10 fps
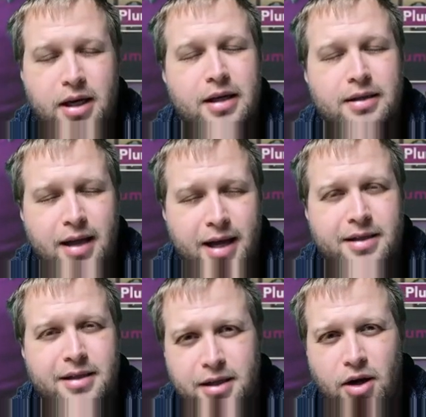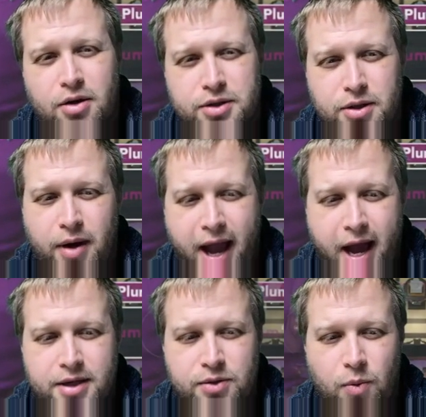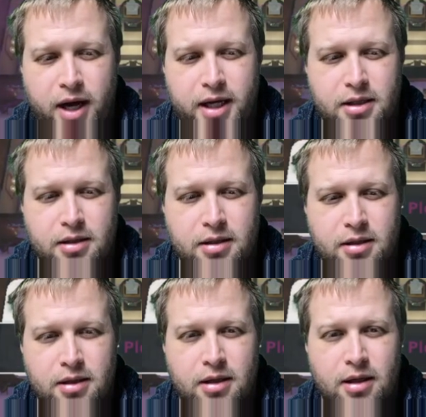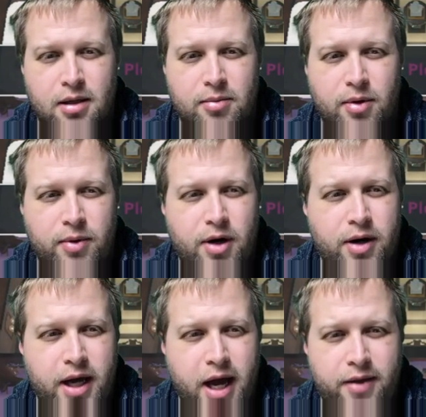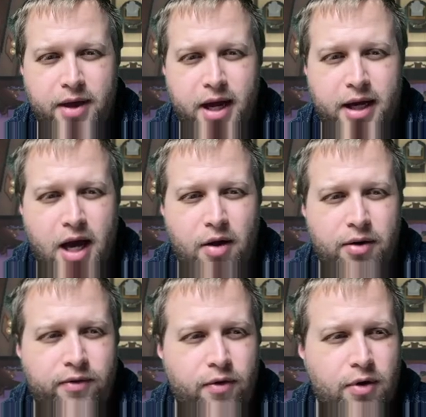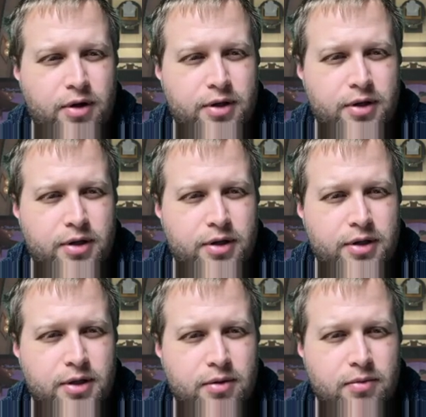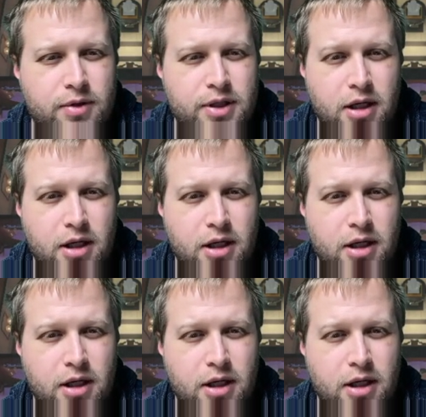unless he also has white. We already had that accounted for, so we'll see.